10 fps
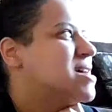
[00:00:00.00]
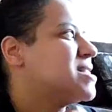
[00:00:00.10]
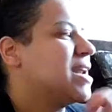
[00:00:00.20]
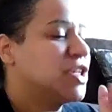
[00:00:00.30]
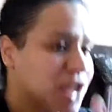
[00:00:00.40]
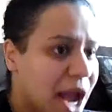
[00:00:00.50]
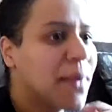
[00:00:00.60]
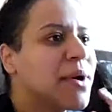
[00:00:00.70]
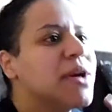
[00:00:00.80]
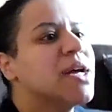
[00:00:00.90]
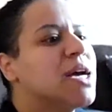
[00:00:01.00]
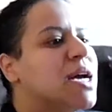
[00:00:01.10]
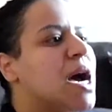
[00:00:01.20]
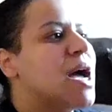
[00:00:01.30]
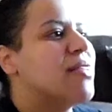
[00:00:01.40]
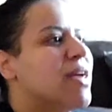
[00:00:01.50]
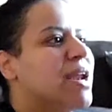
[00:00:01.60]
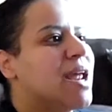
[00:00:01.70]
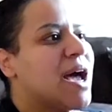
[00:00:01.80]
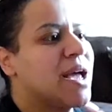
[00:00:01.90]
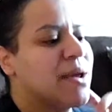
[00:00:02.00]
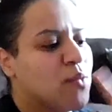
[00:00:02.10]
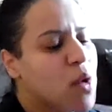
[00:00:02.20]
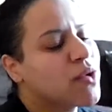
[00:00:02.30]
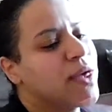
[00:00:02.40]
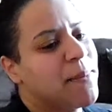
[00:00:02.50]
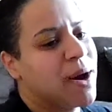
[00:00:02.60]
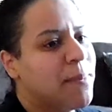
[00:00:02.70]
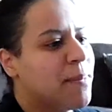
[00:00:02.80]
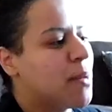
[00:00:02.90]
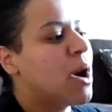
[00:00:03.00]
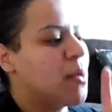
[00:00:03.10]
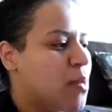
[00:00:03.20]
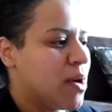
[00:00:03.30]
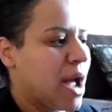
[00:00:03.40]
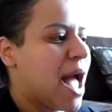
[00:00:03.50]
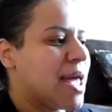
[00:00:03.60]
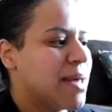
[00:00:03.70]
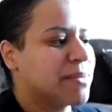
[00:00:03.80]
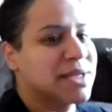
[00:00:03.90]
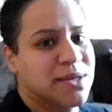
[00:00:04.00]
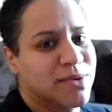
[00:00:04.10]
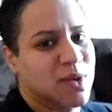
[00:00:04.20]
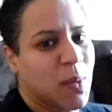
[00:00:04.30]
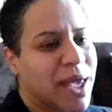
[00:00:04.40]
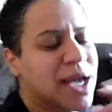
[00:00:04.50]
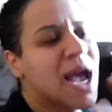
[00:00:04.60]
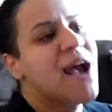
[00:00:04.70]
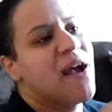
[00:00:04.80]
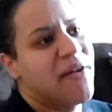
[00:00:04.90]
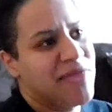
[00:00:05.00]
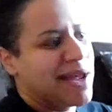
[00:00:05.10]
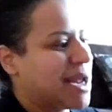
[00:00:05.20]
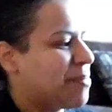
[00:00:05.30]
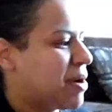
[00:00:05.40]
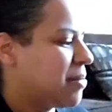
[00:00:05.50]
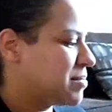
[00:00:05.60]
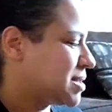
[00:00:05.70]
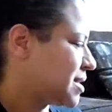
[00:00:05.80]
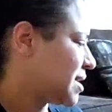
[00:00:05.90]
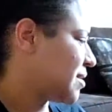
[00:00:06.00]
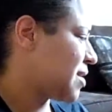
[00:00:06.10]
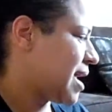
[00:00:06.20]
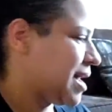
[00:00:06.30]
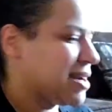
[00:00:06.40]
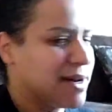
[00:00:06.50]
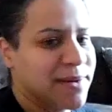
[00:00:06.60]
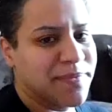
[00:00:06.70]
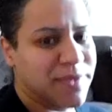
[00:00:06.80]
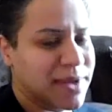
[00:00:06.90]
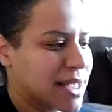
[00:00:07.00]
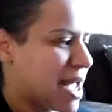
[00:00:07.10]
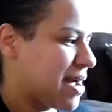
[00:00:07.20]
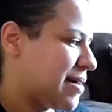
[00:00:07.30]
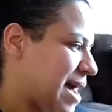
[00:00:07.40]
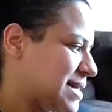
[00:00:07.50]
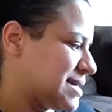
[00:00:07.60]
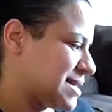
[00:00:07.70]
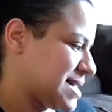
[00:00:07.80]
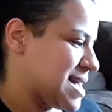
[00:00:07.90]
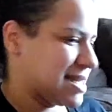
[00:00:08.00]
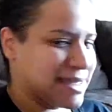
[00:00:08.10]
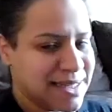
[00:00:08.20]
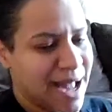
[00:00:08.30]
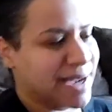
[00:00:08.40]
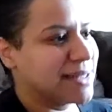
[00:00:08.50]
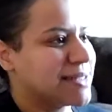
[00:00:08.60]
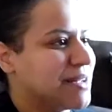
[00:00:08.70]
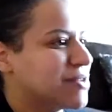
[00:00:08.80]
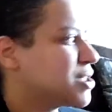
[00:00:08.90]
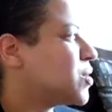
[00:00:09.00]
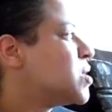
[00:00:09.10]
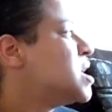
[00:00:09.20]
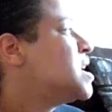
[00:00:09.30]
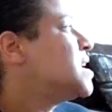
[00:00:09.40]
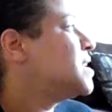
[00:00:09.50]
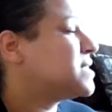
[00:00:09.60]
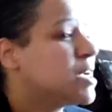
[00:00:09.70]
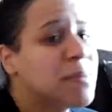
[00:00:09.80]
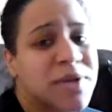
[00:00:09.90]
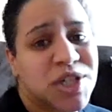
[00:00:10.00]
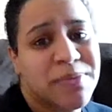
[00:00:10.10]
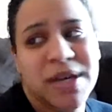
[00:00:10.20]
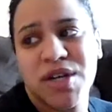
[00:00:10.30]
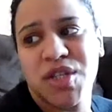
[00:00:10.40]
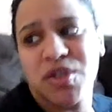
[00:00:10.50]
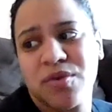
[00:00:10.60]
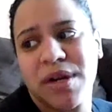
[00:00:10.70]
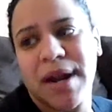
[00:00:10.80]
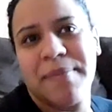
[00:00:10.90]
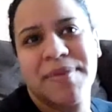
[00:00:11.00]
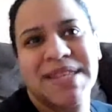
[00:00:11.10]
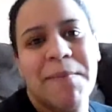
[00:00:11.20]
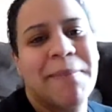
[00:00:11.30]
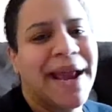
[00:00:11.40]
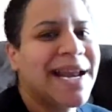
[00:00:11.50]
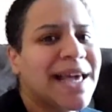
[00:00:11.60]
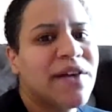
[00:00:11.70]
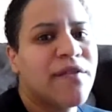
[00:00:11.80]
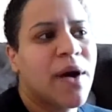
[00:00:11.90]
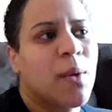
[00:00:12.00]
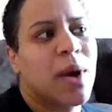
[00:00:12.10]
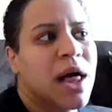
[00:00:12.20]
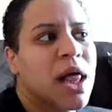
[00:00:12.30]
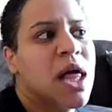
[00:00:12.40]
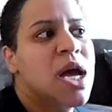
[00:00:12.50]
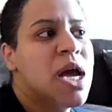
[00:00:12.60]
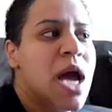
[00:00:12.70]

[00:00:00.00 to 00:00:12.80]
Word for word: and then I showered, and then I woke them up. Well, I got him because he was awake, and then I pumped and um, had he had a snack and stuff. So therapist should be here soon, and I'm debating if I, while